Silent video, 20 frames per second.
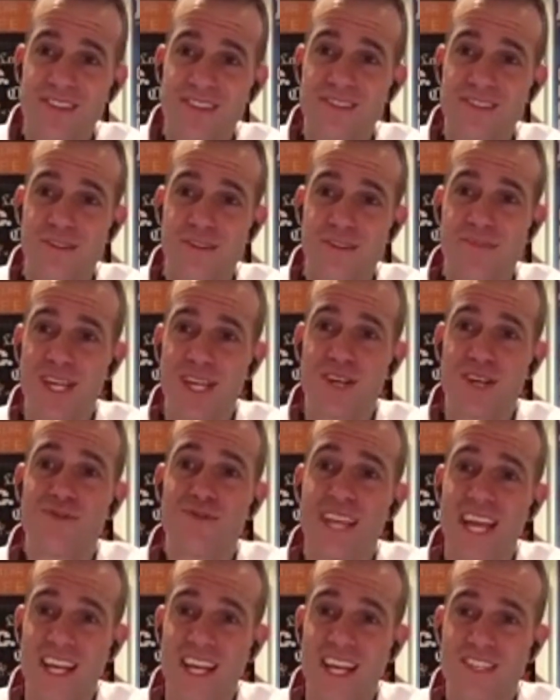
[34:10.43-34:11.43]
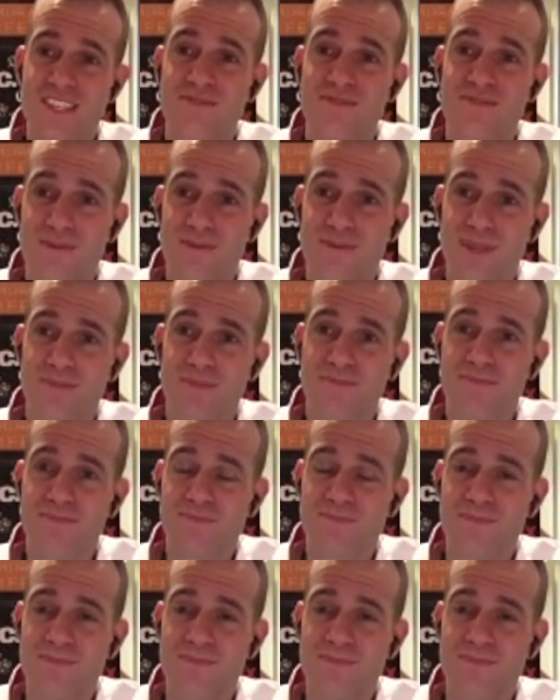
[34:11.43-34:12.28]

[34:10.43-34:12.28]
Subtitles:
the better reaction from them,